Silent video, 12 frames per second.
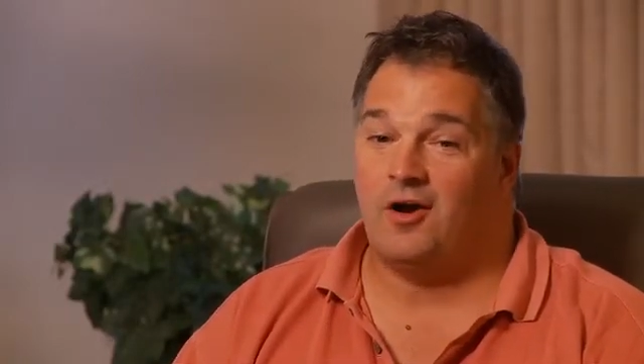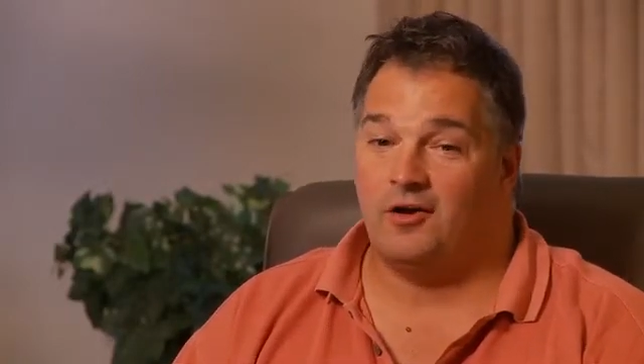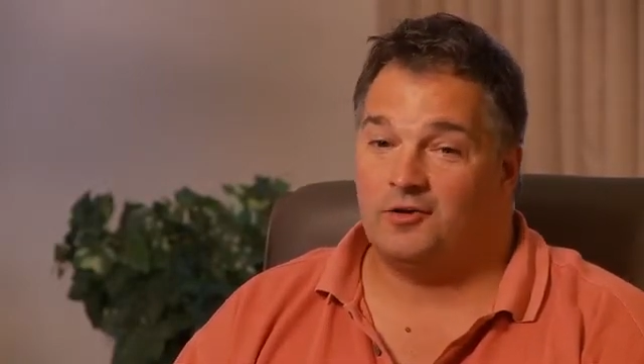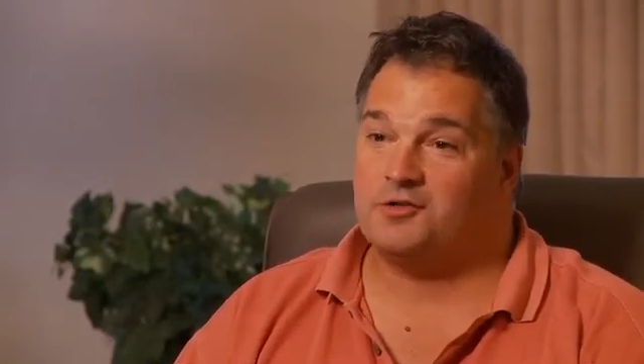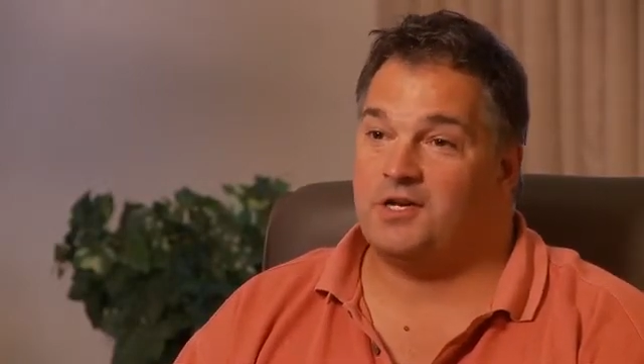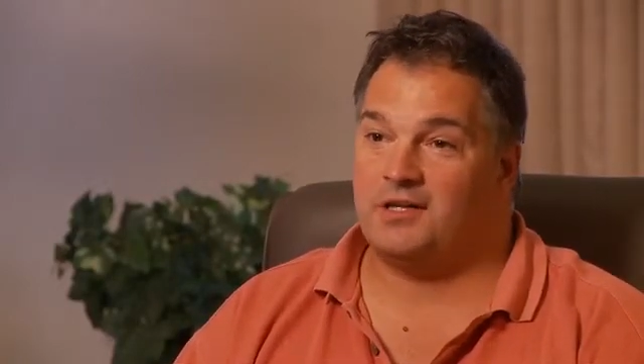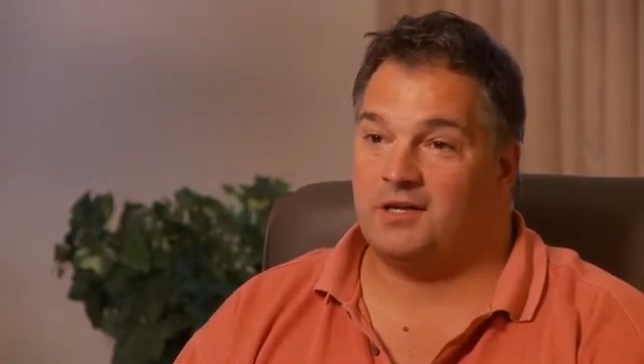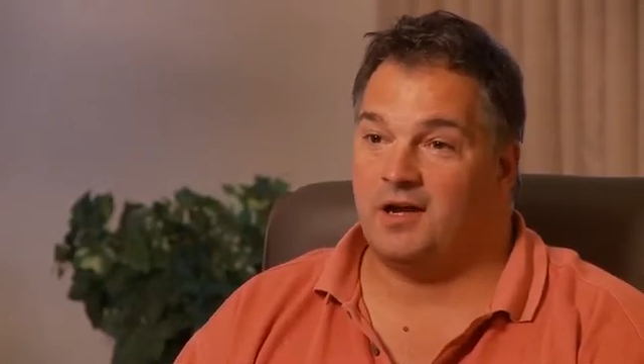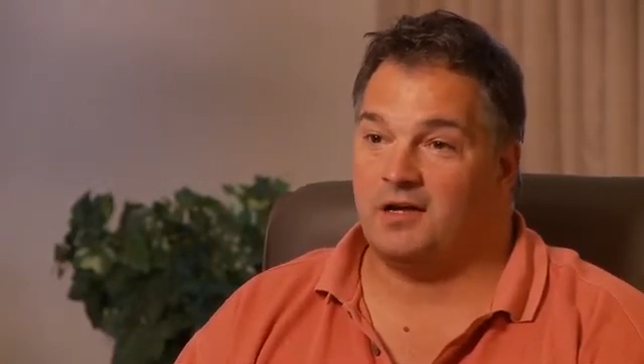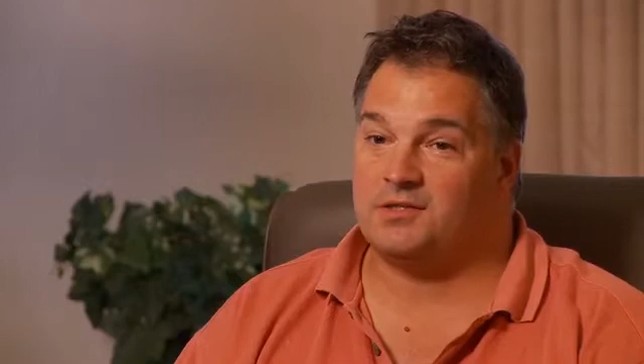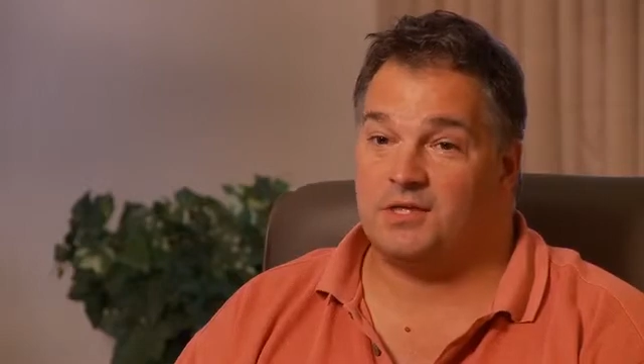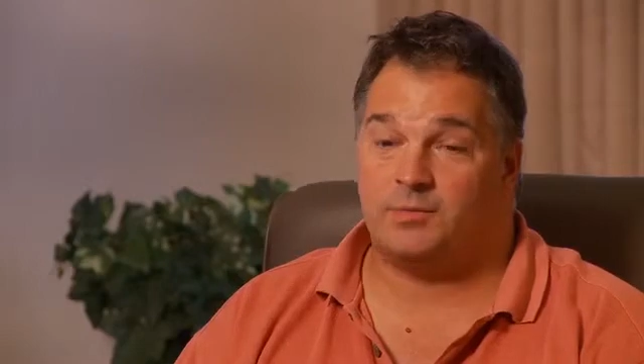understand the
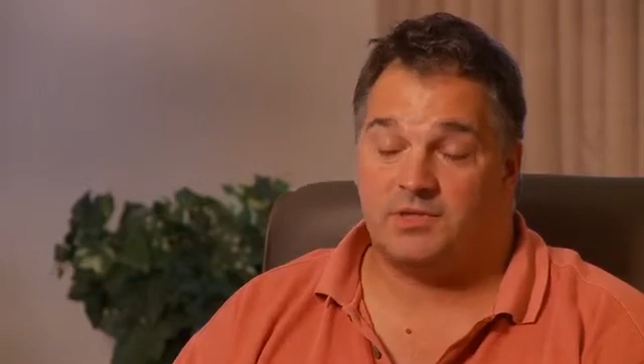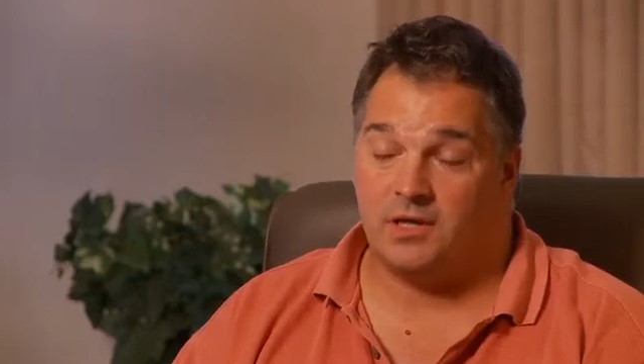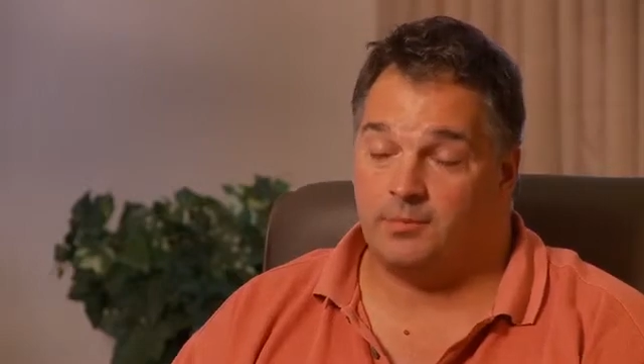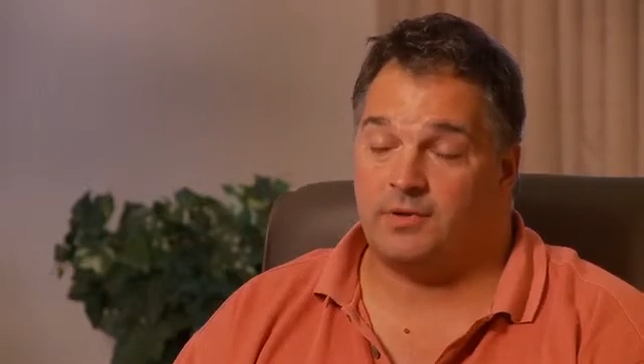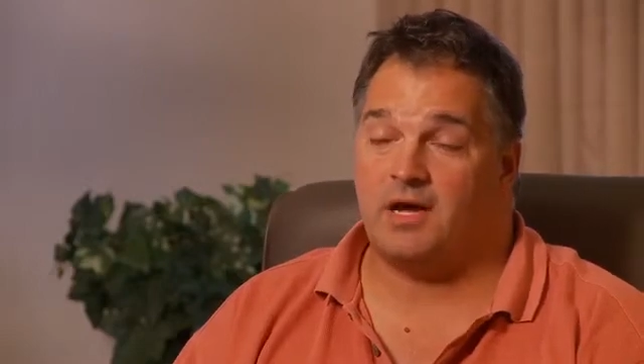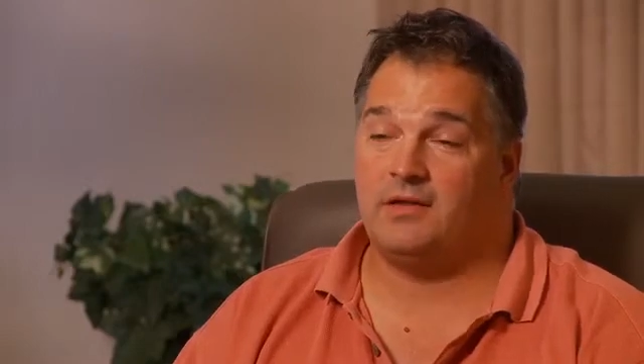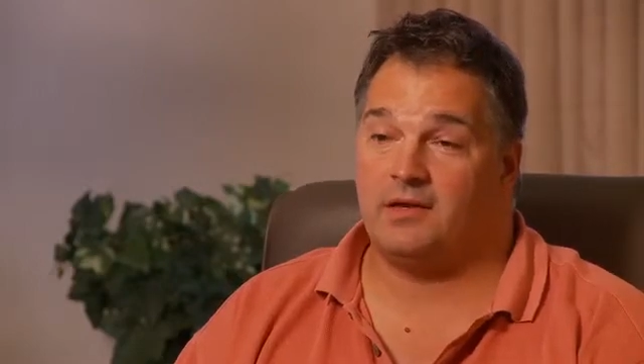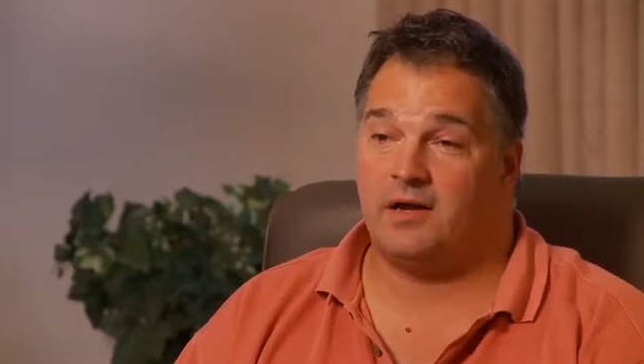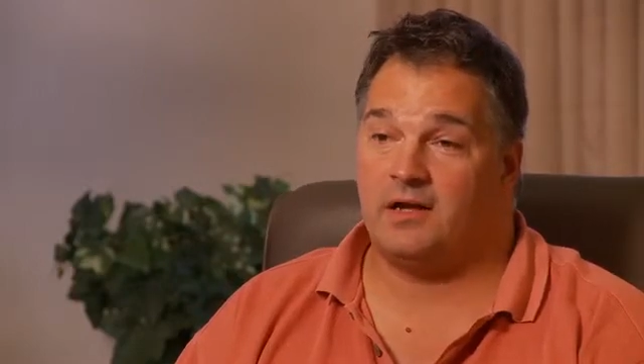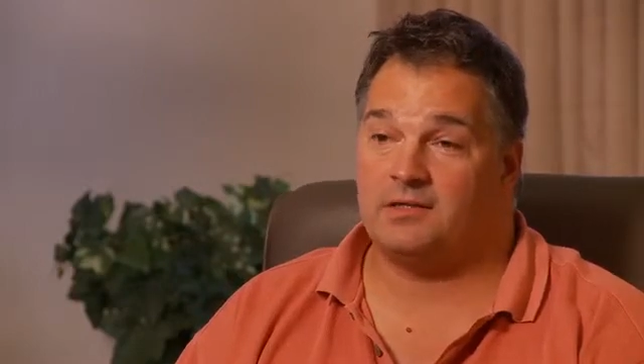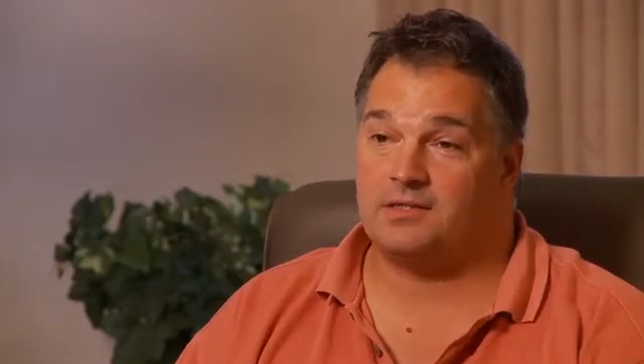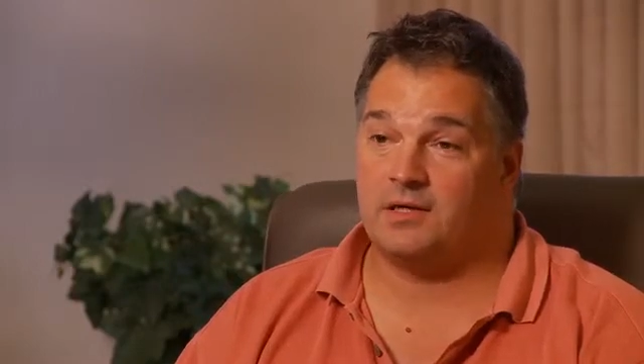concepts, apply the
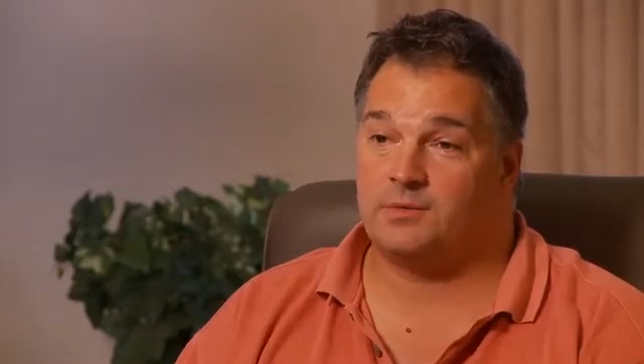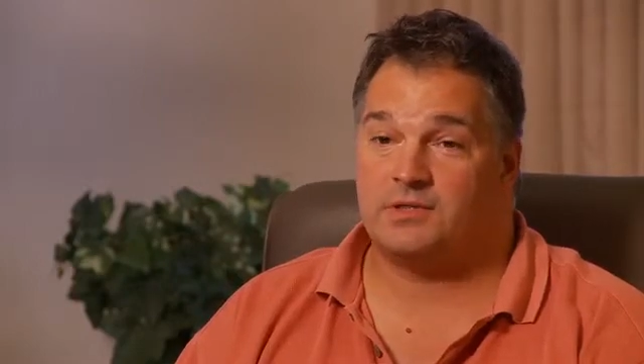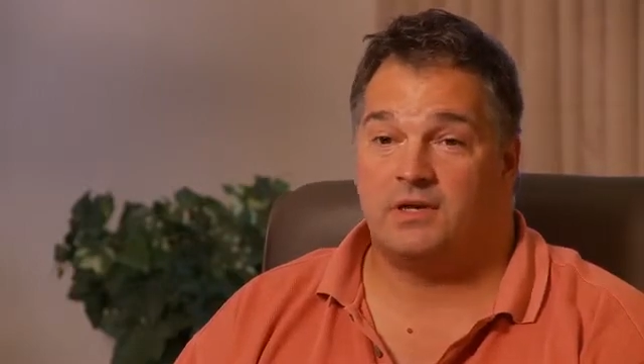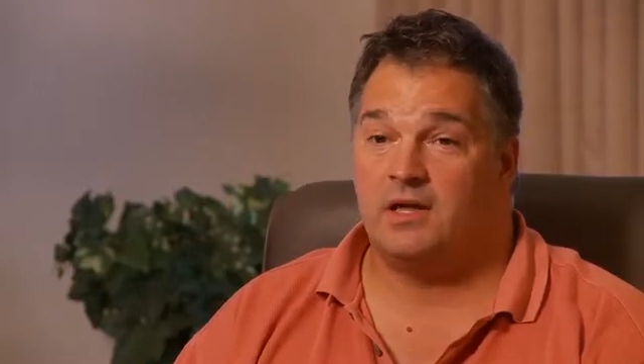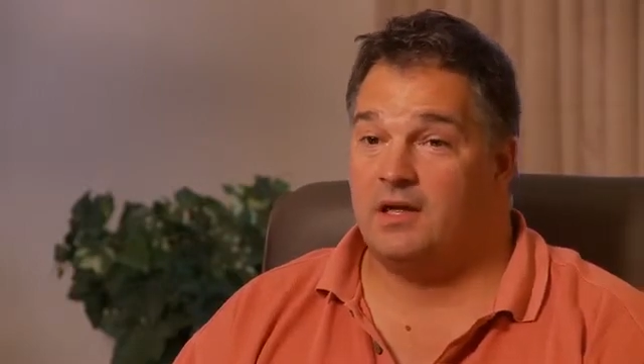concepts,